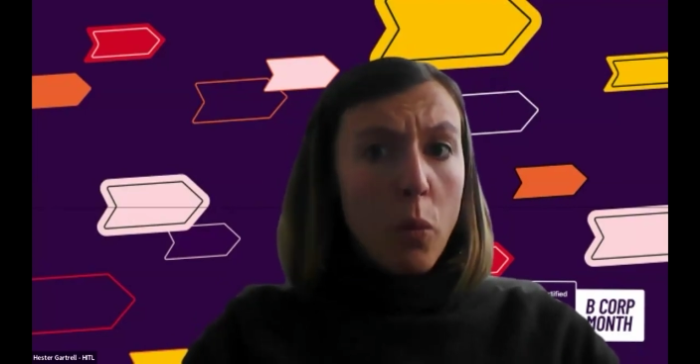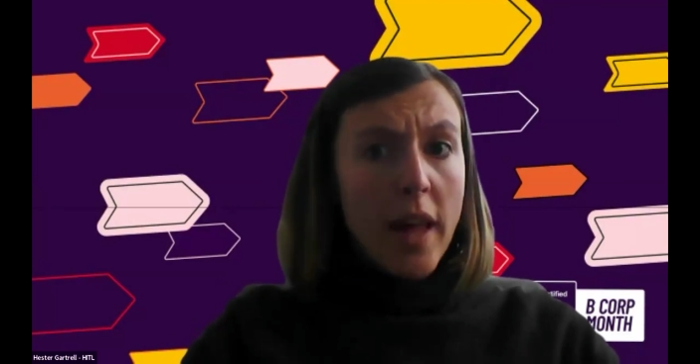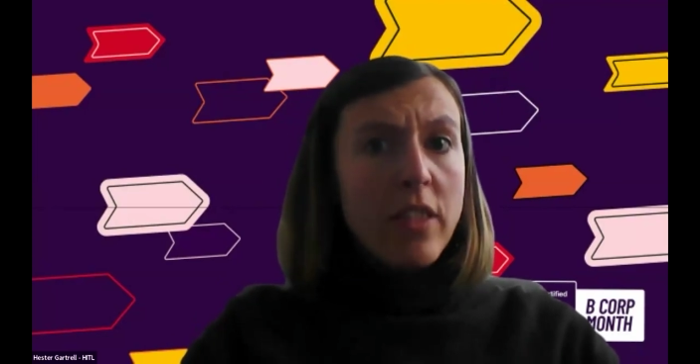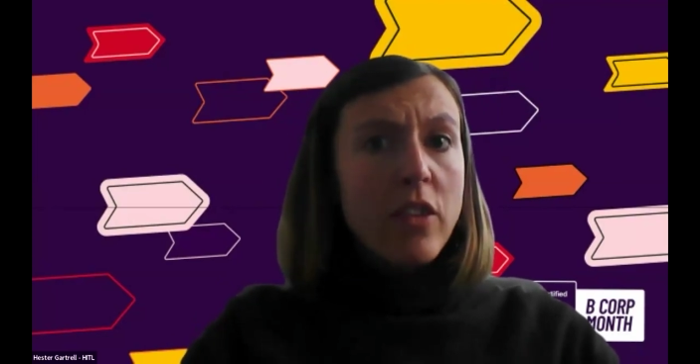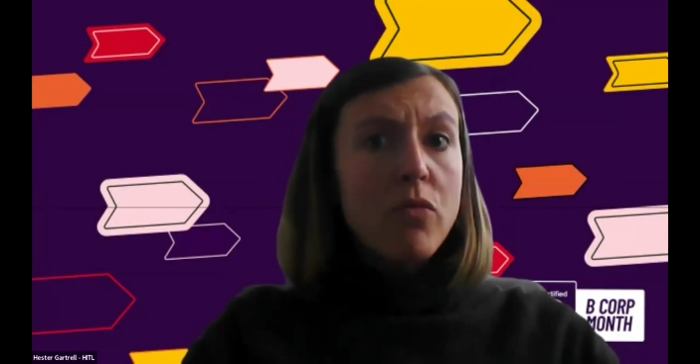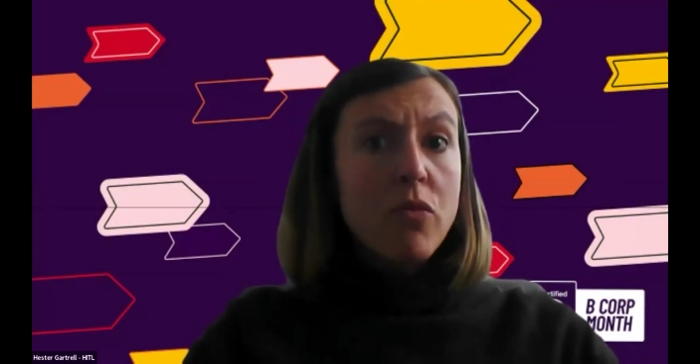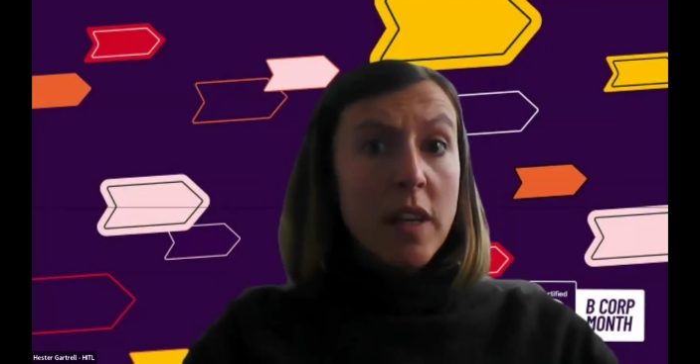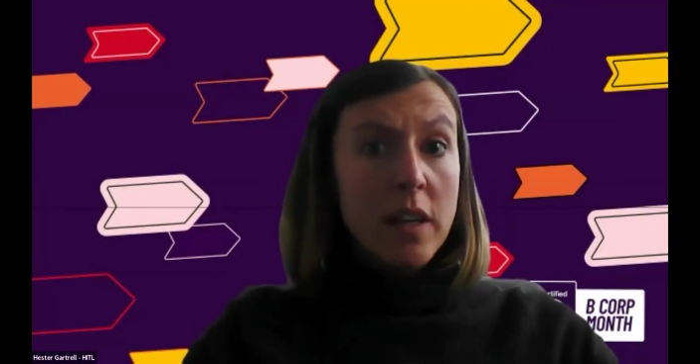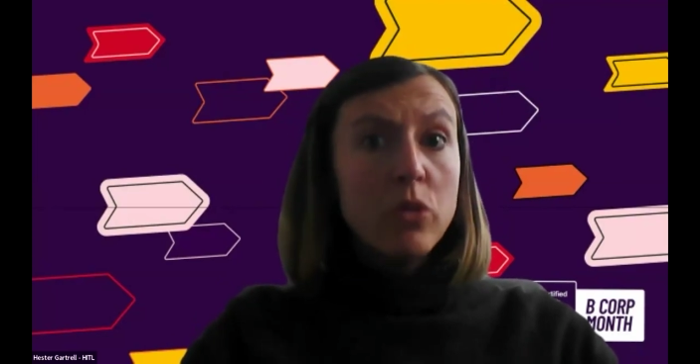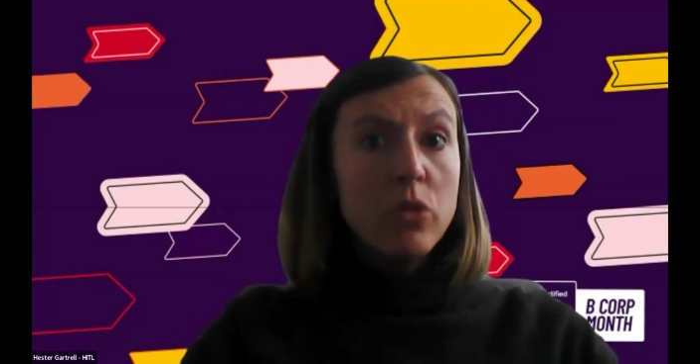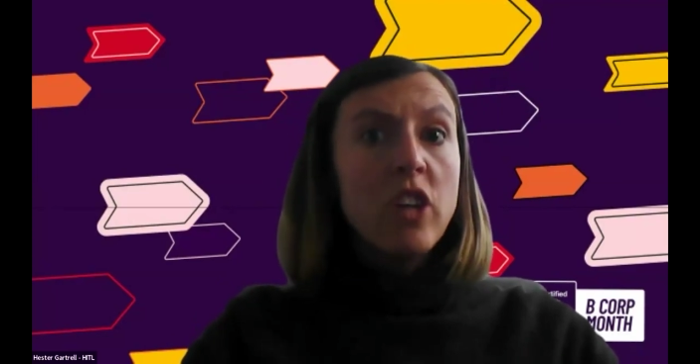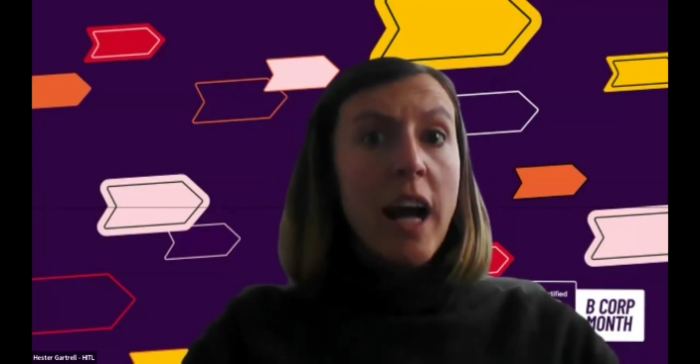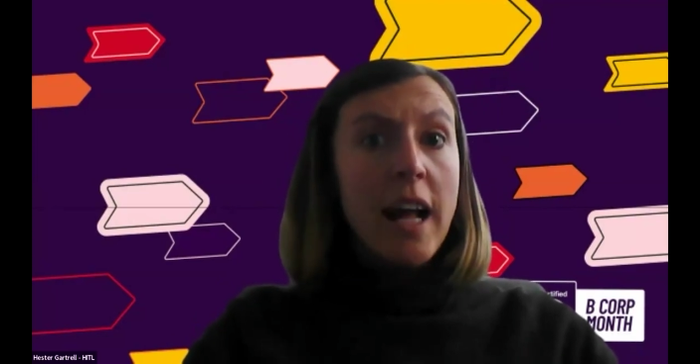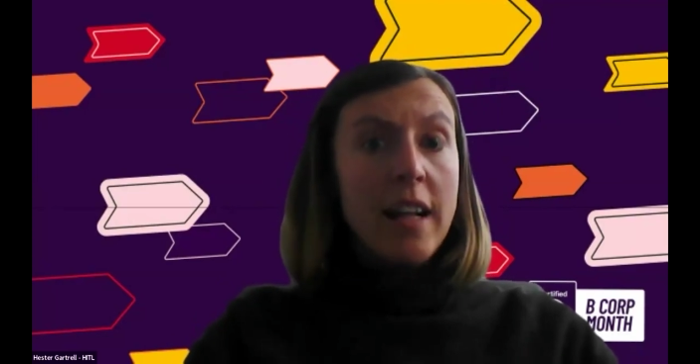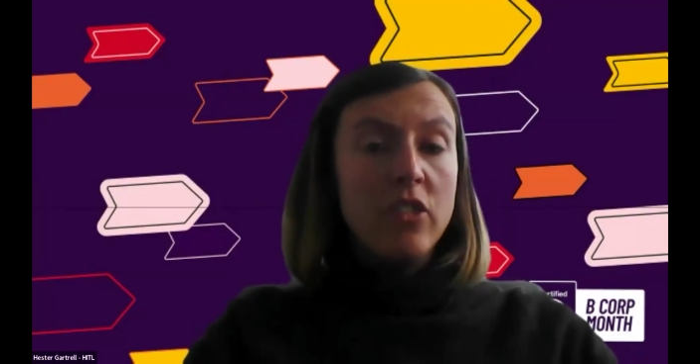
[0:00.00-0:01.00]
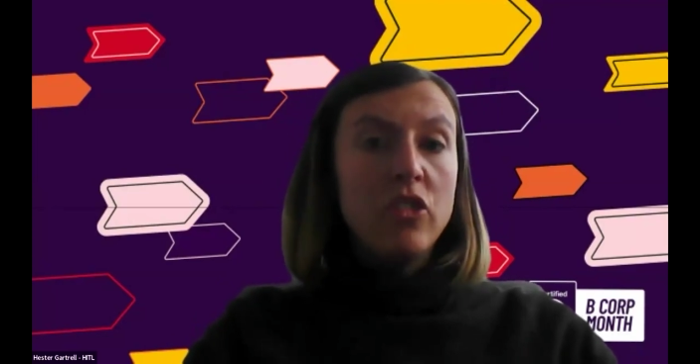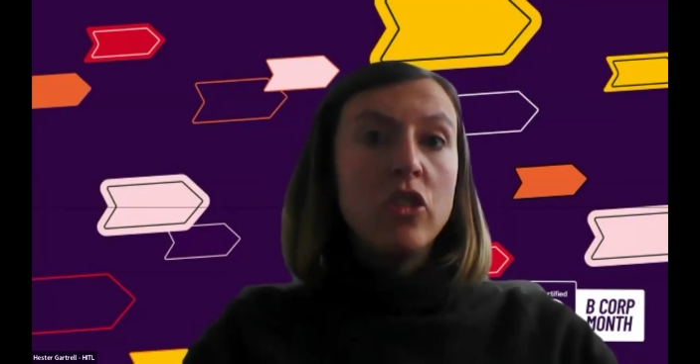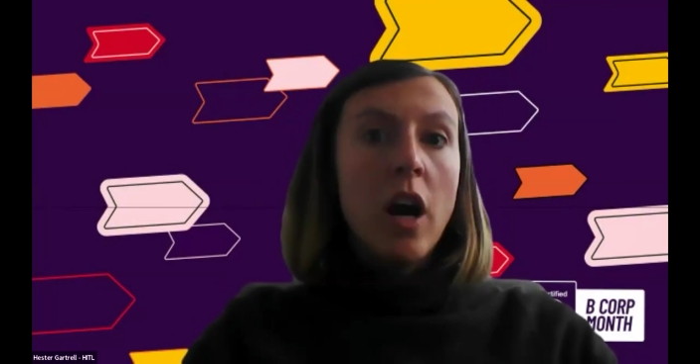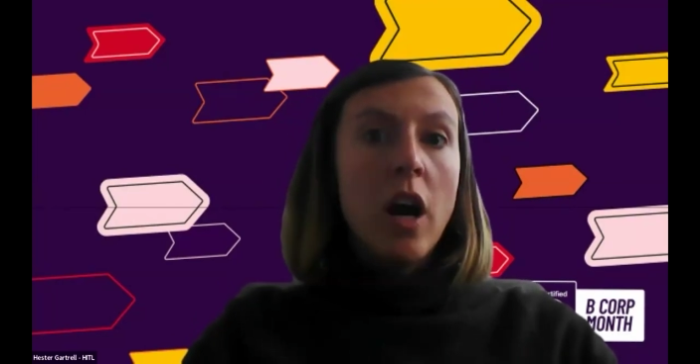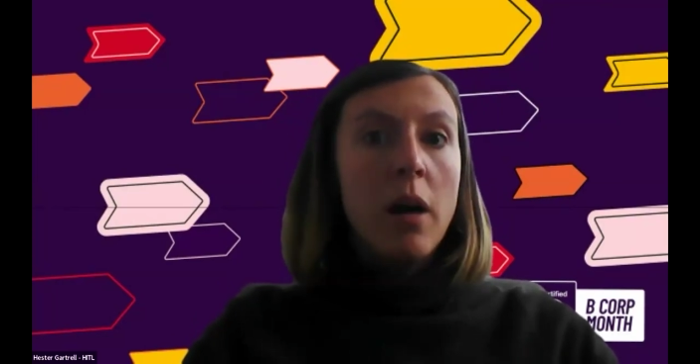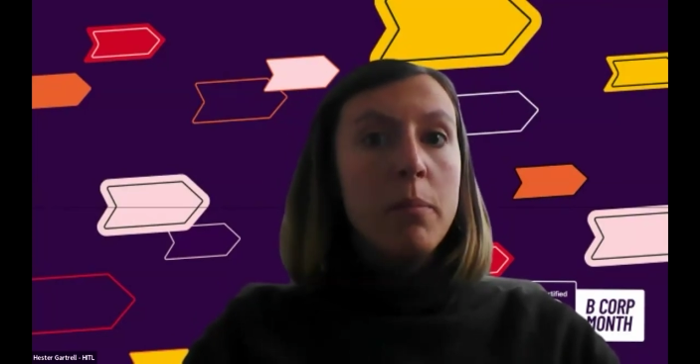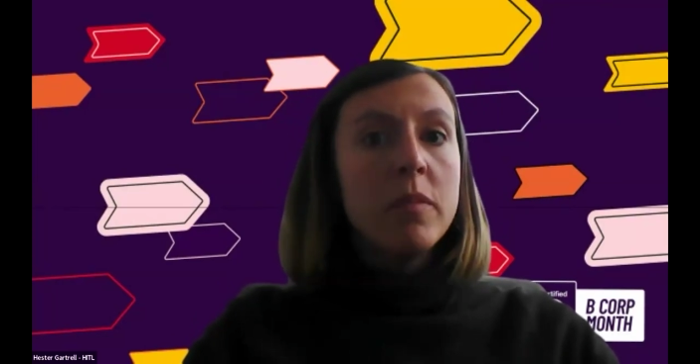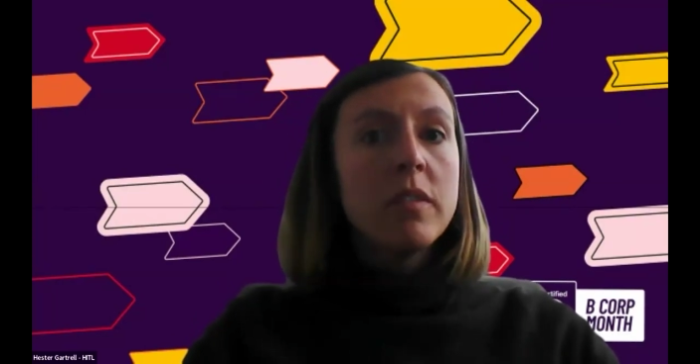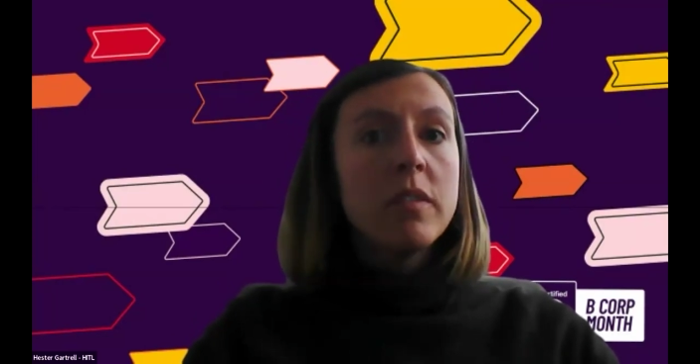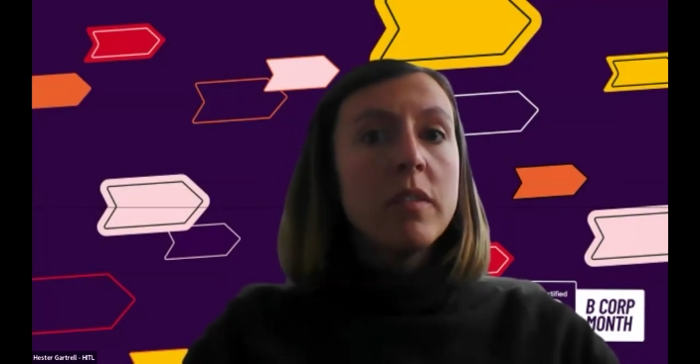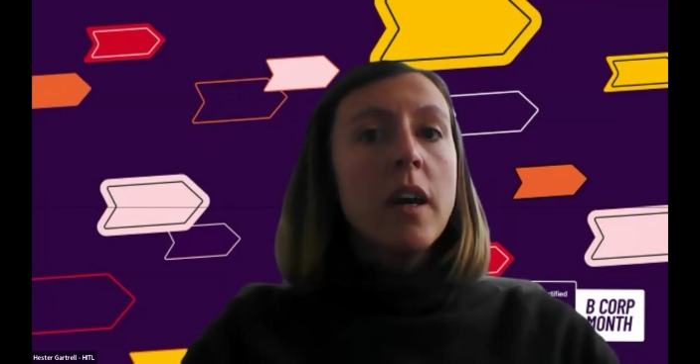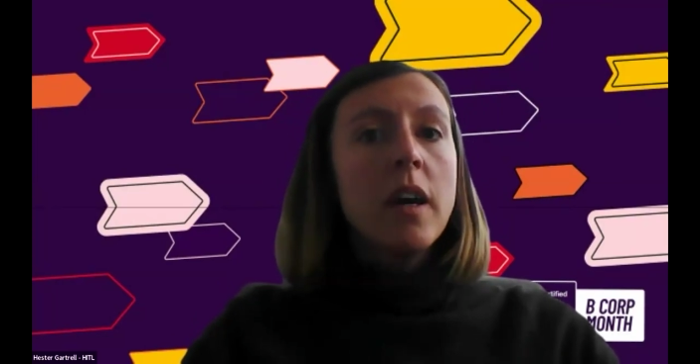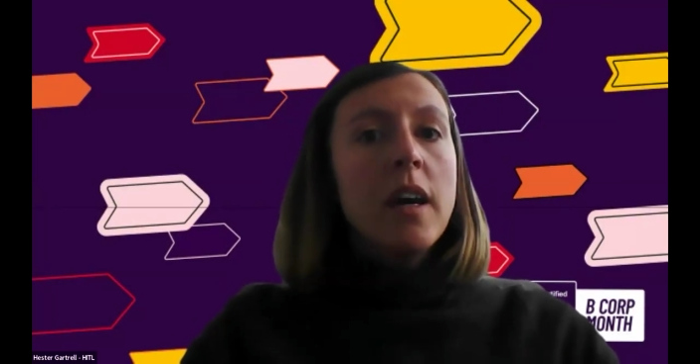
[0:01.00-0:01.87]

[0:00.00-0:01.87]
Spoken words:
Where the real challenge comes